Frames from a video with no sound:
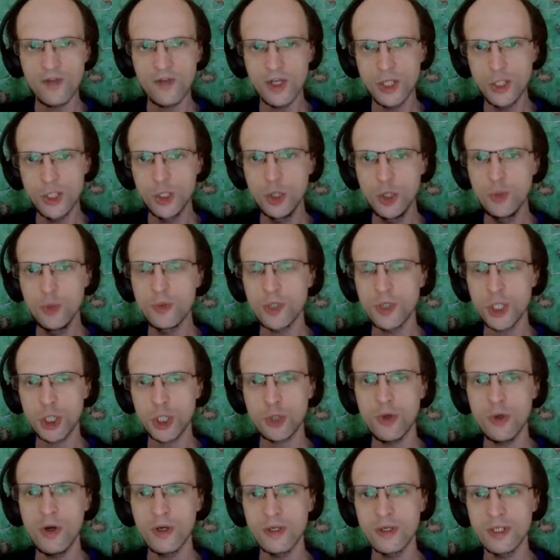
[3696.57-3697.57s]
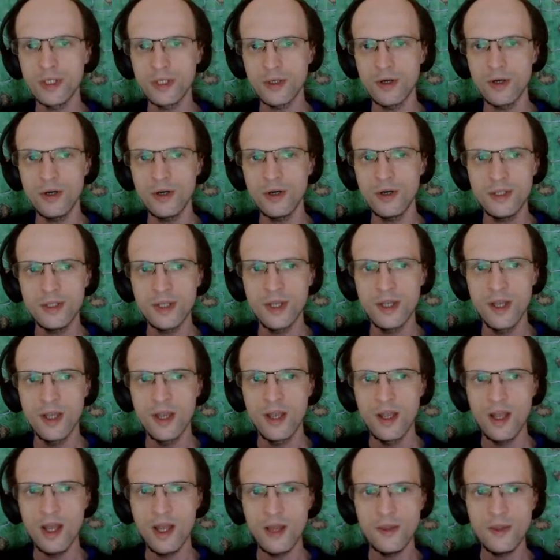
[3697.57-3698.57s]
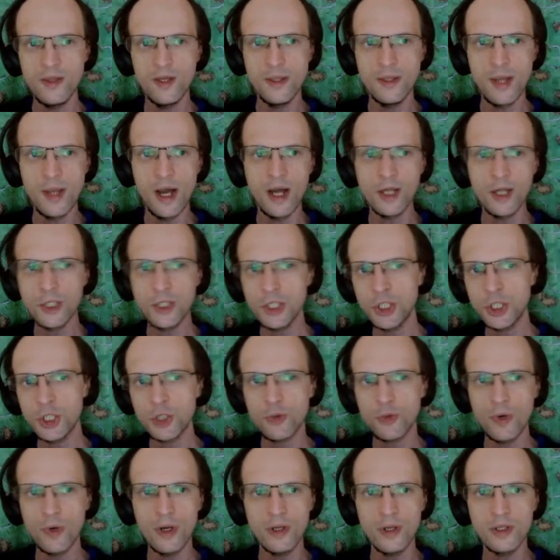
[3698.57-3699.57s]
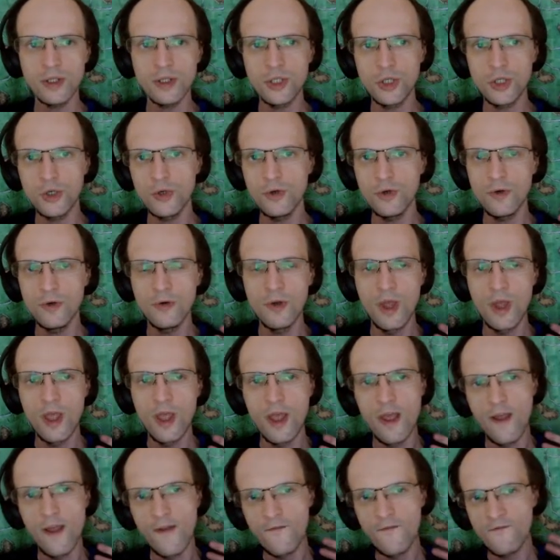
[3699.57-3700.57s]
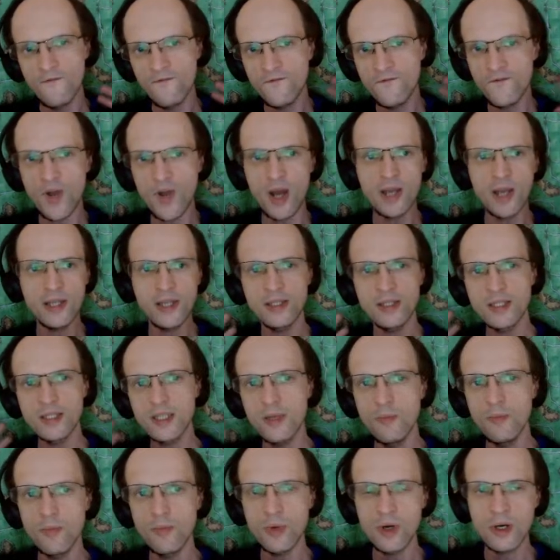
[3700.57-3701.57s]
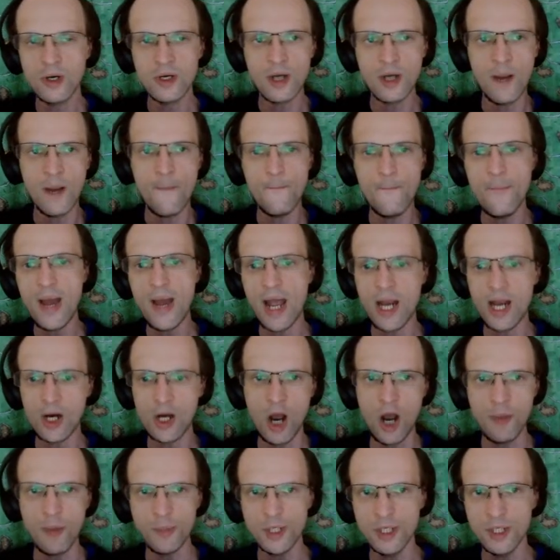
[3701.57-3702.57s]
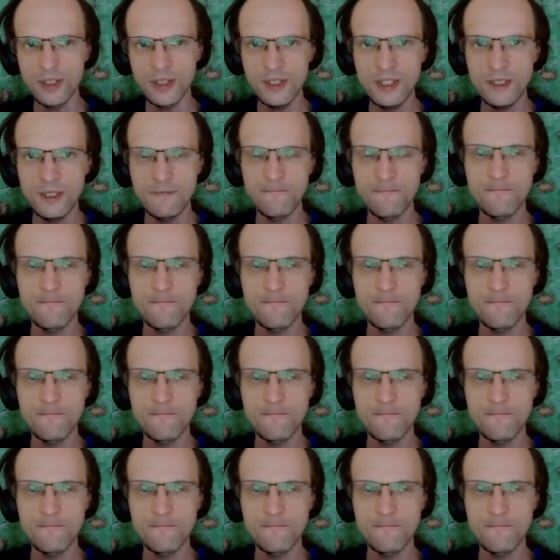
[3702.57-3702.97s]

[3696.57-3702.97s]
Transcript: a super strong start, and then us trying to find some comeback options.